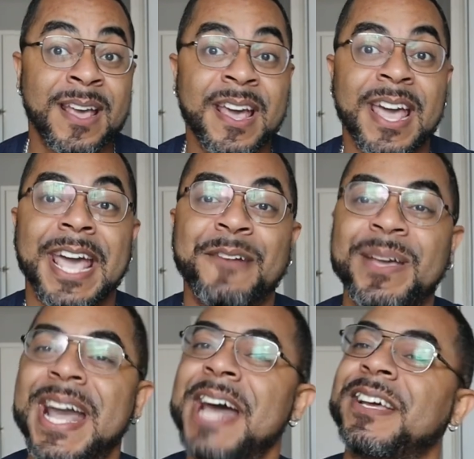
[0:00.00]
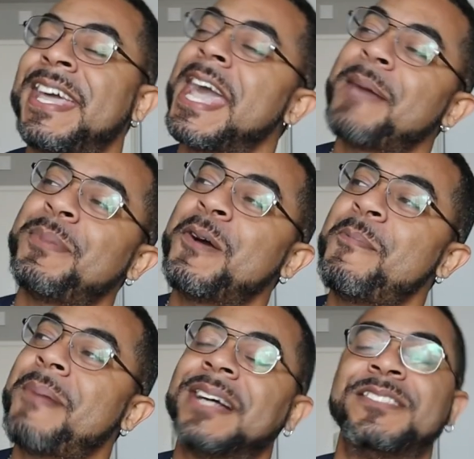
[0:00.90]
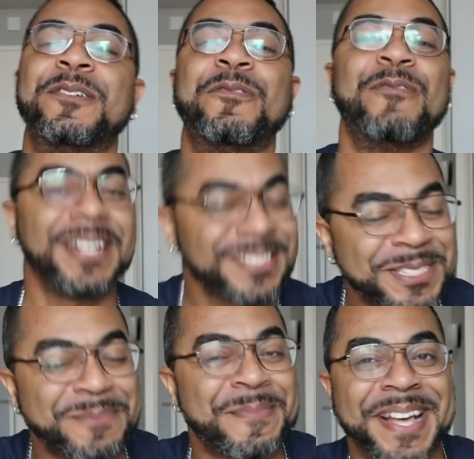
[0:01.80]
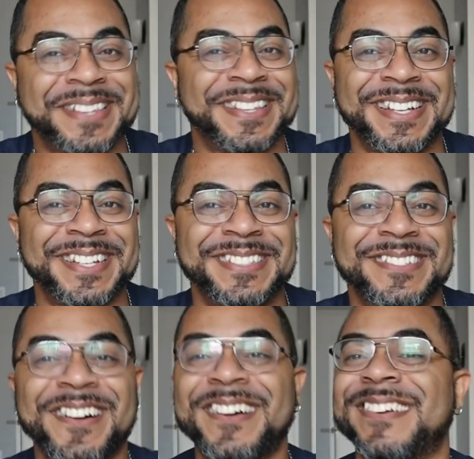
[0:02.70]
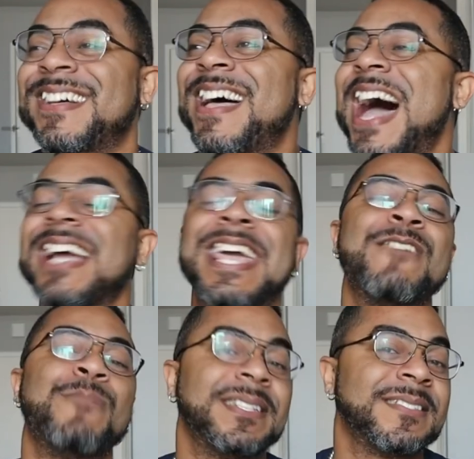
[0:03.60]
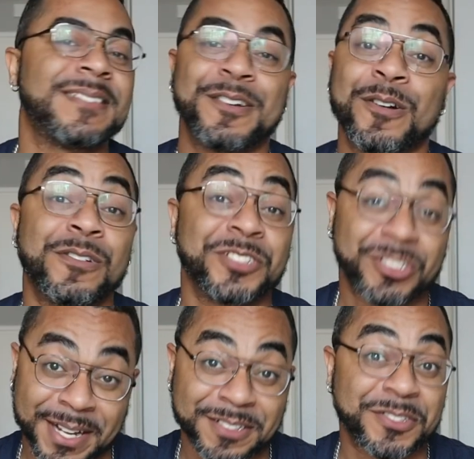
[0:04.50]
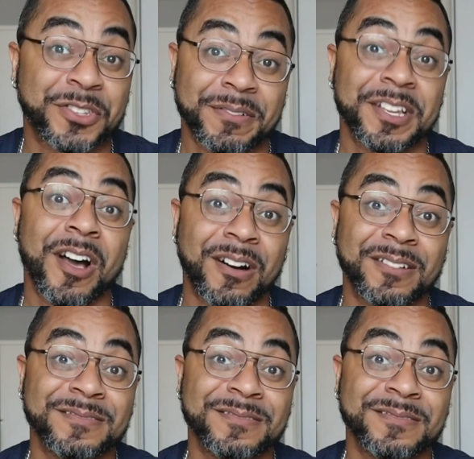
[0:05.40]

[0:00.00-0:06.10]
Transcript: And we got a cameo by Dorinda Medley. I can't wait to see her on Traitors 3, y'all.